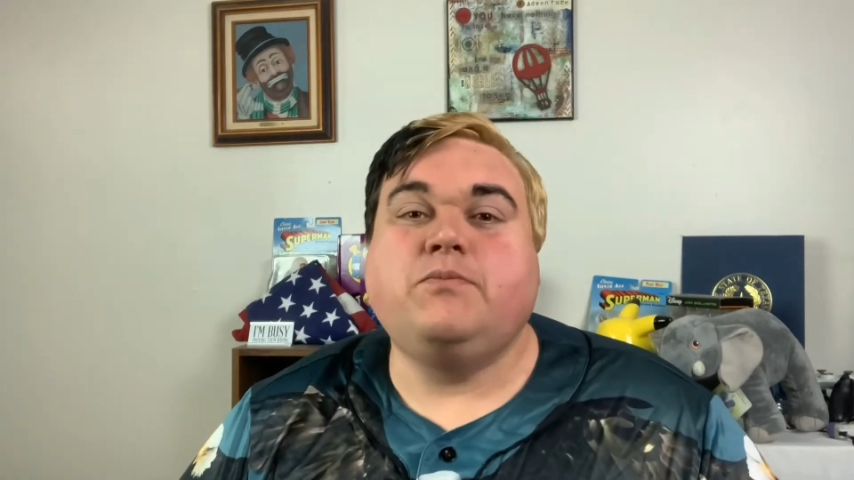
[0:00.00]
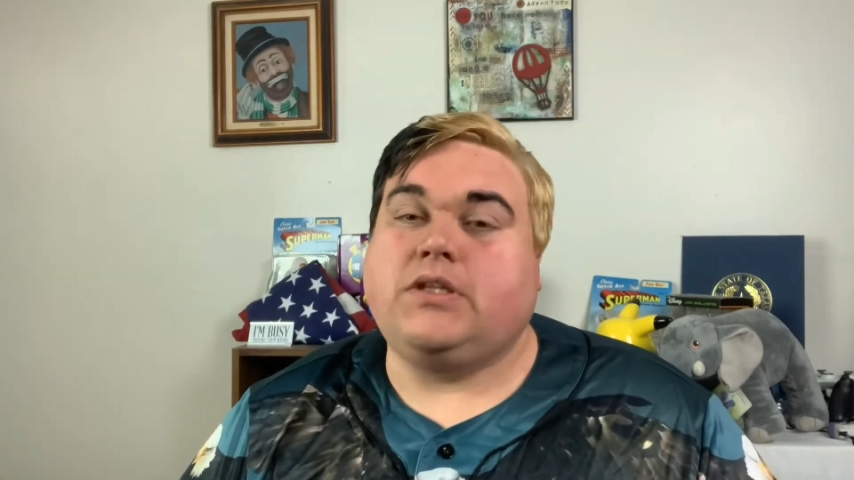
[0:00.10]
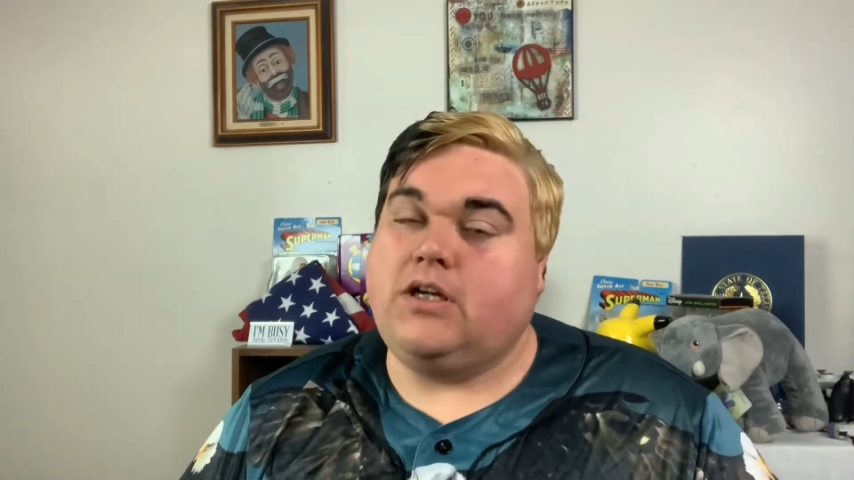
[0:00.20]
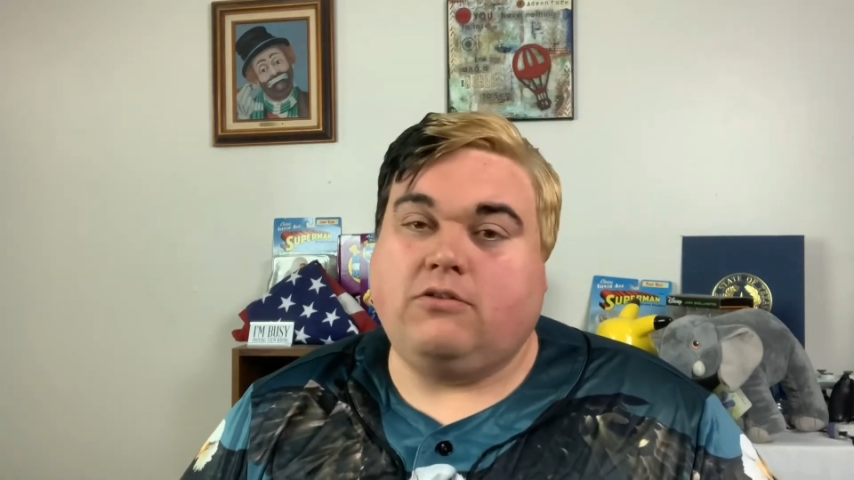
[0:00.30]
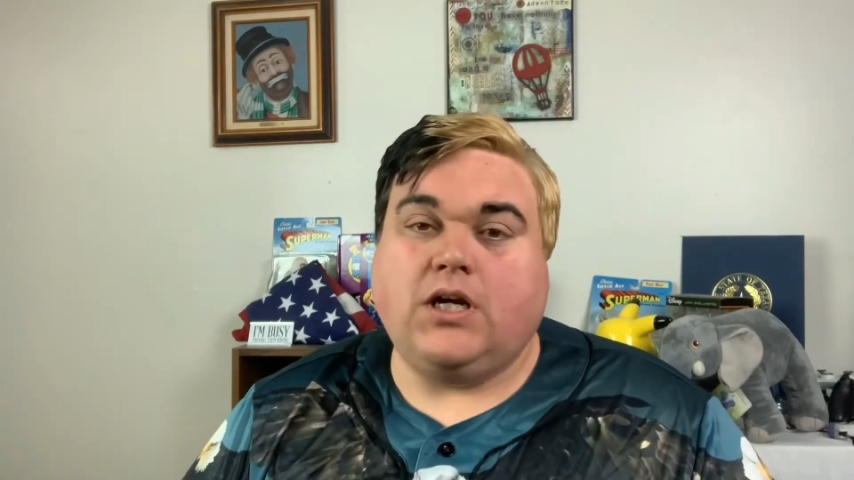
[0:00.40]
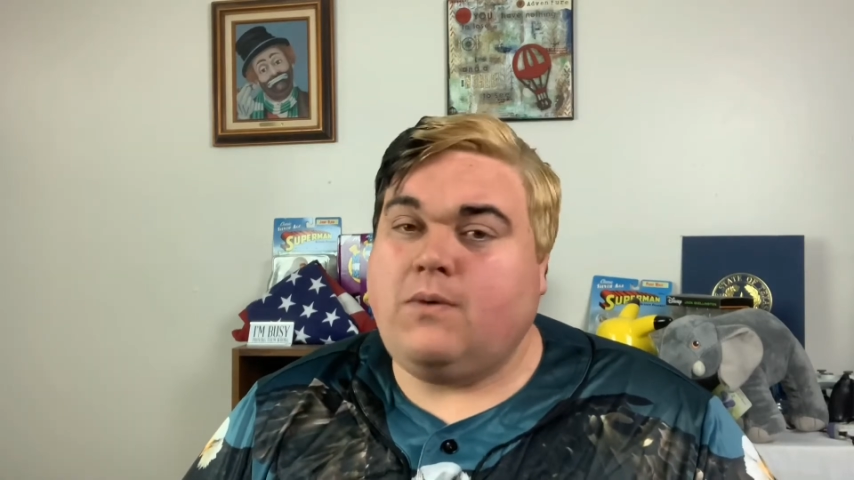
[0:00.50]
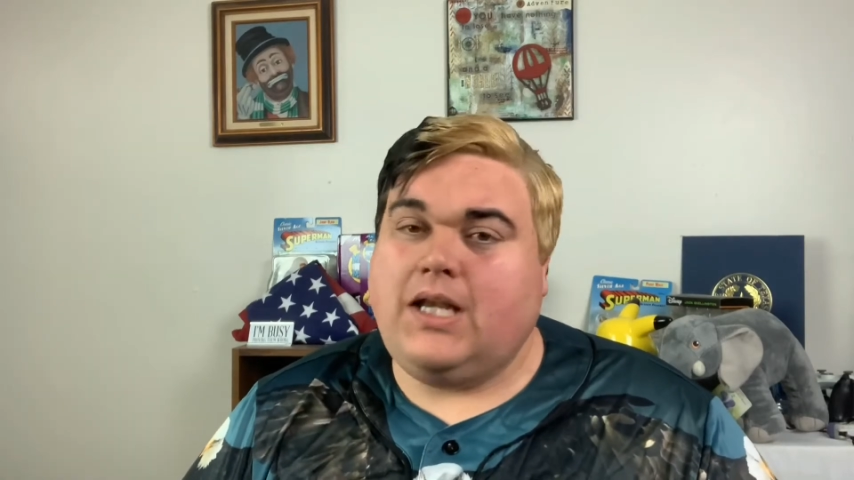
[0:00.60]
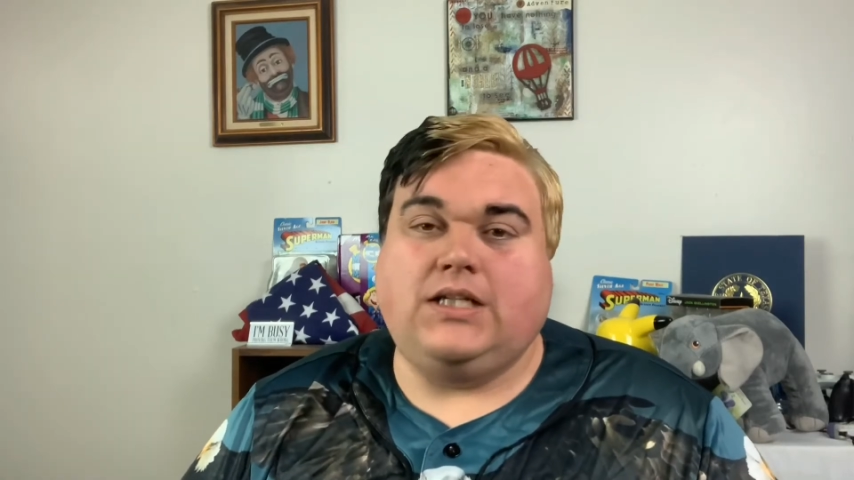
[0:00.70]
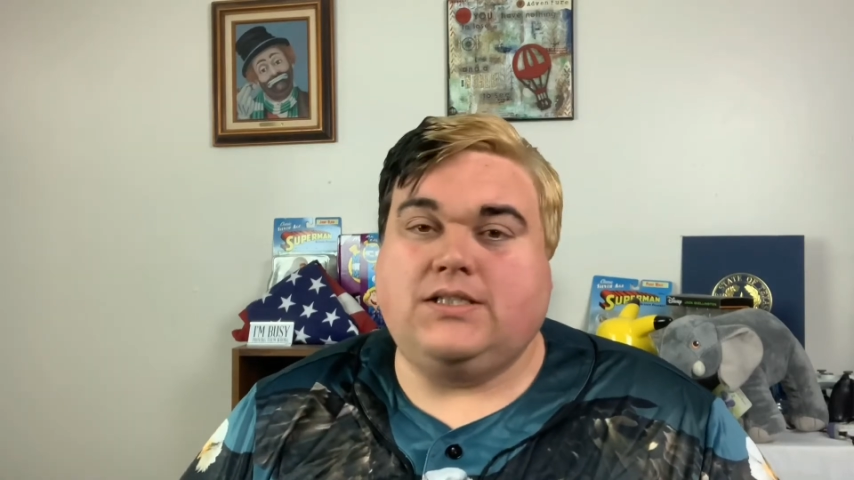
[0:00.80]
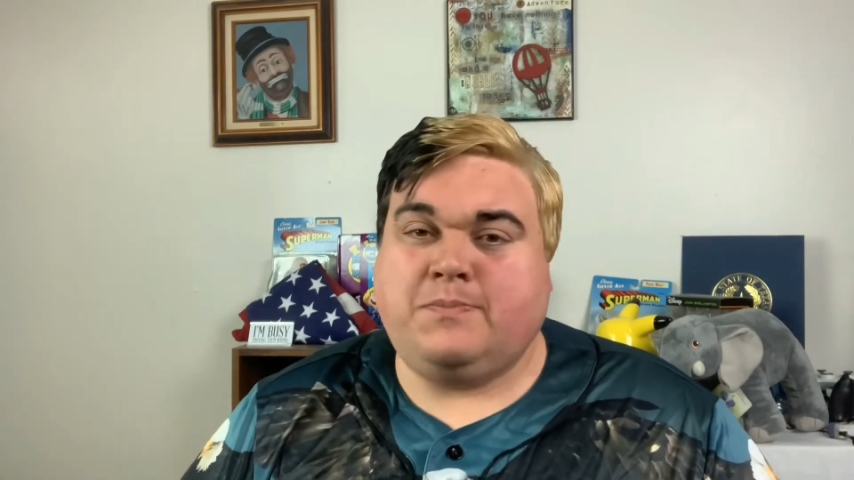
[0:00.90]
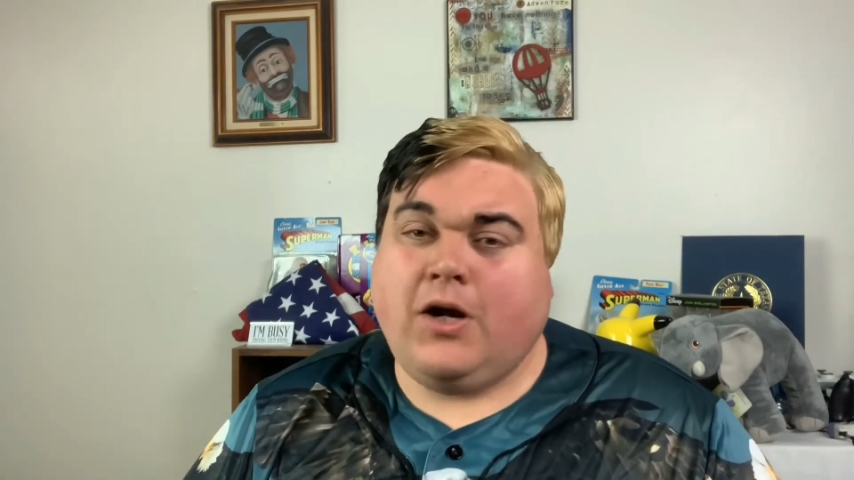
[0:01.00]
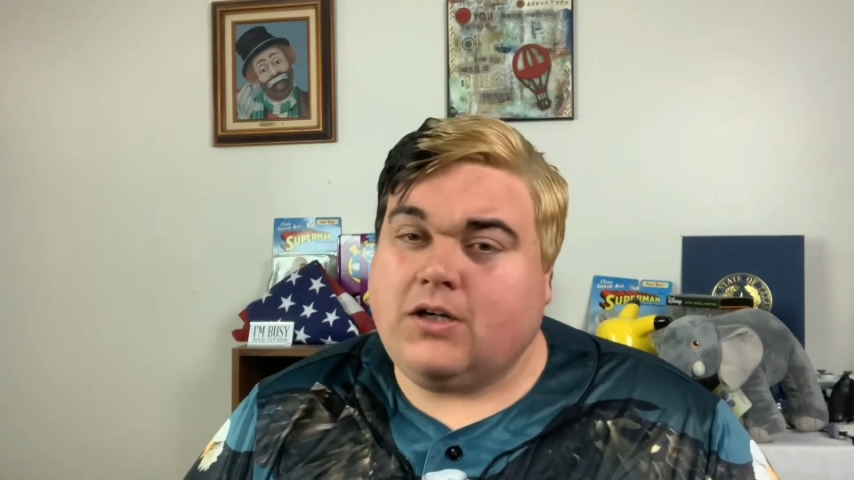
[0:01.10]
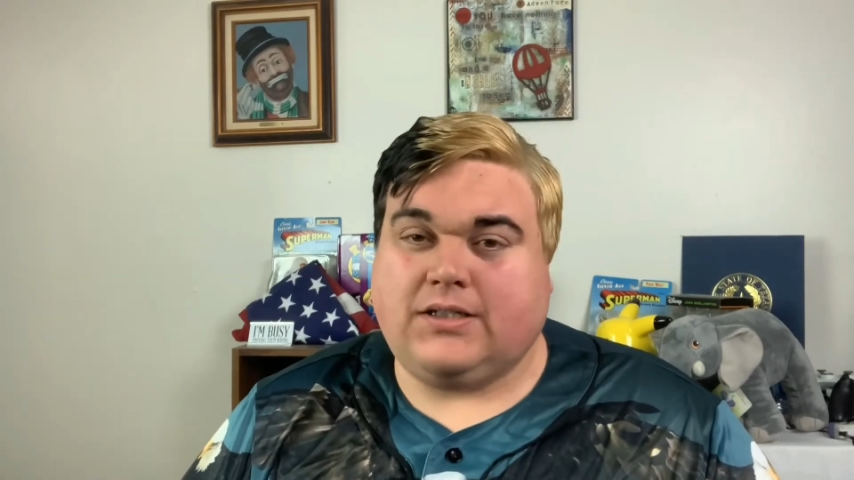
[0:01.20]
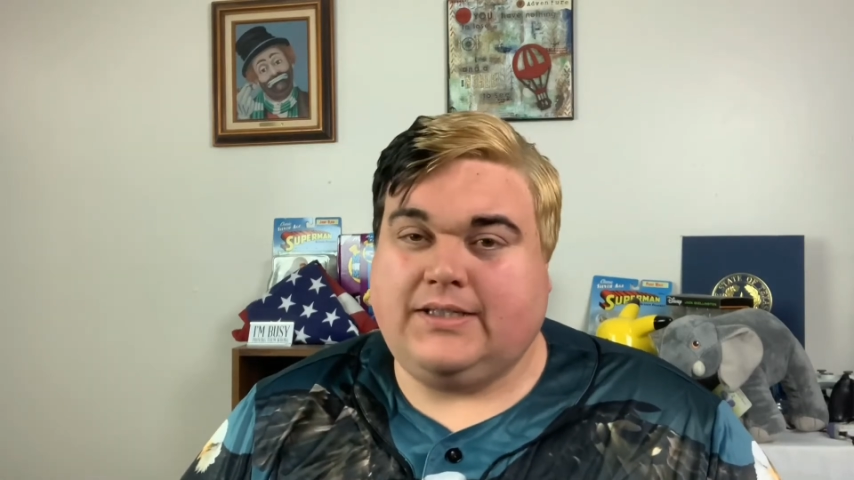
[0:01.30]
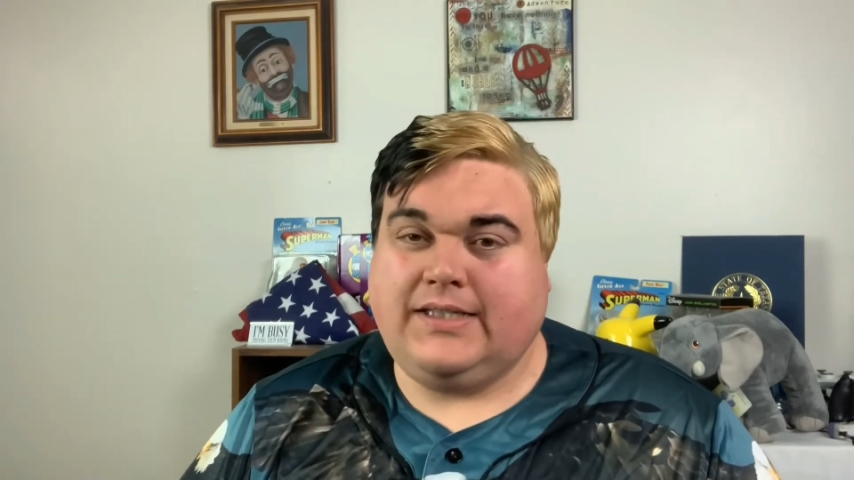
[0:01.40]
Y'all know I love
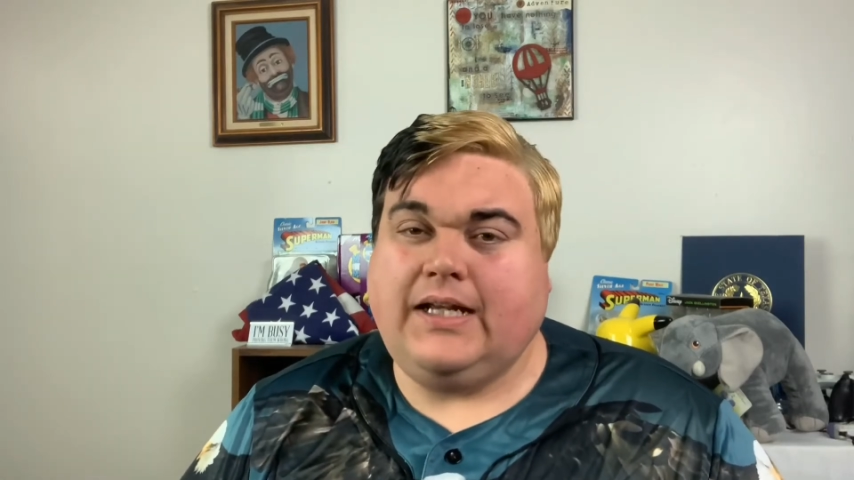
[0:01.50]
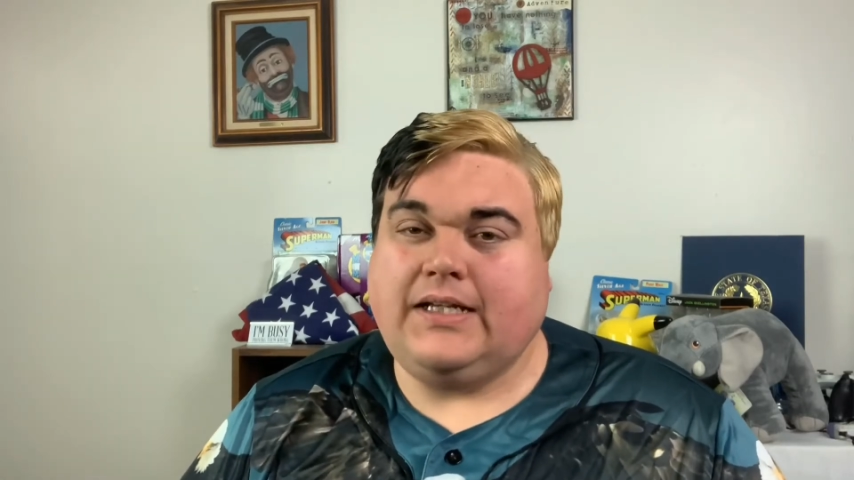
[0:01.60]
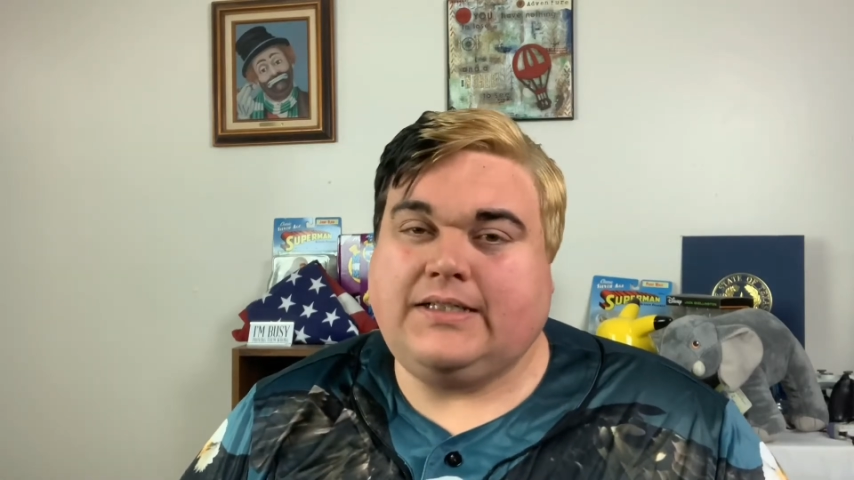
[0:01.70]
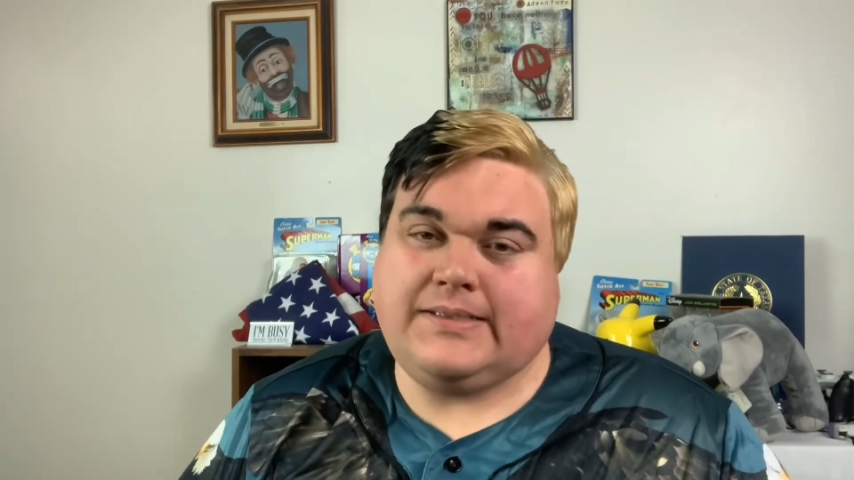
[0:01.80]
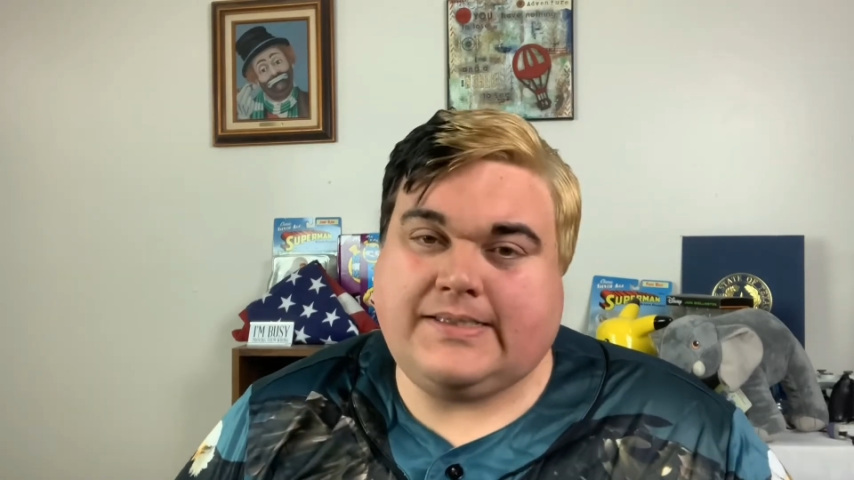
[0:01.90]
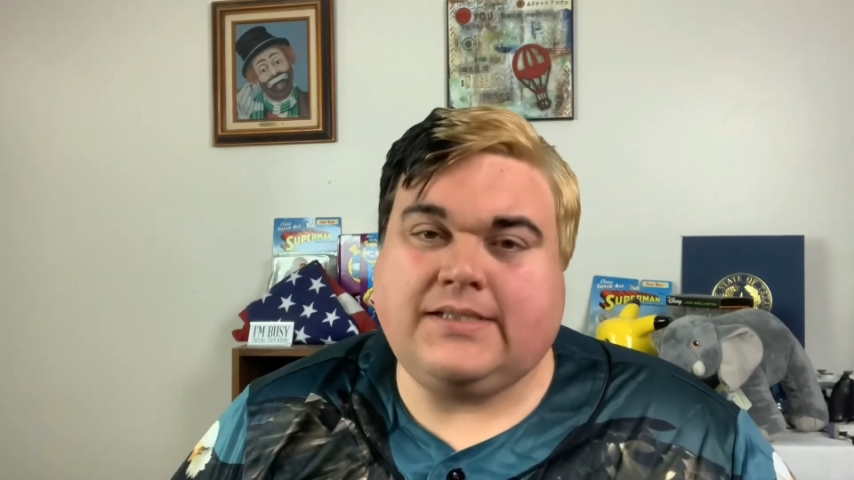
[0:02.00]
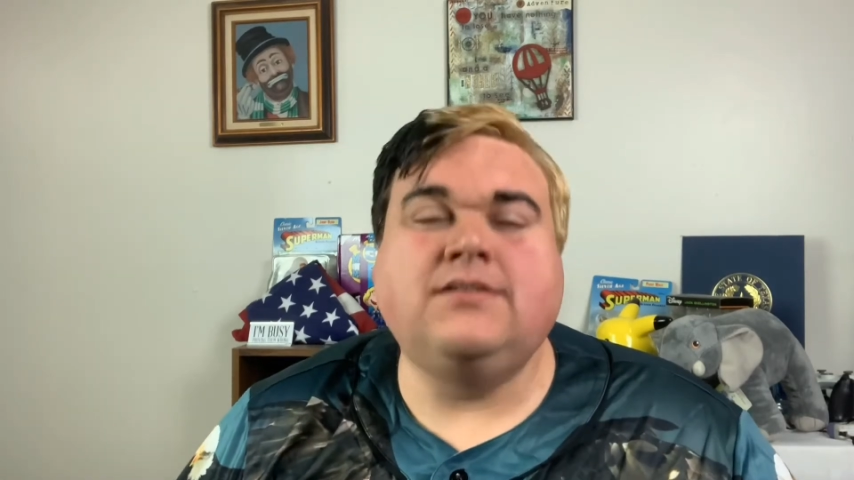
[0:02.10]
sparkly things.